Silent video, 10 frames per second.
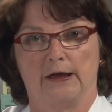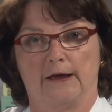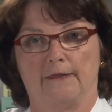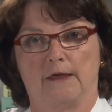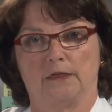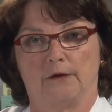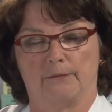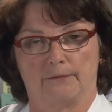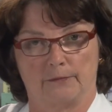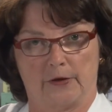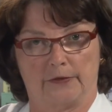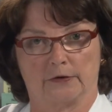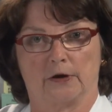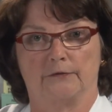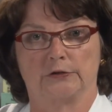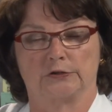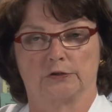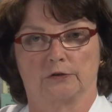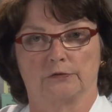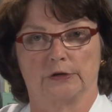and then the mother of his
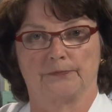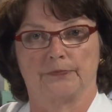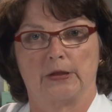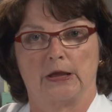children,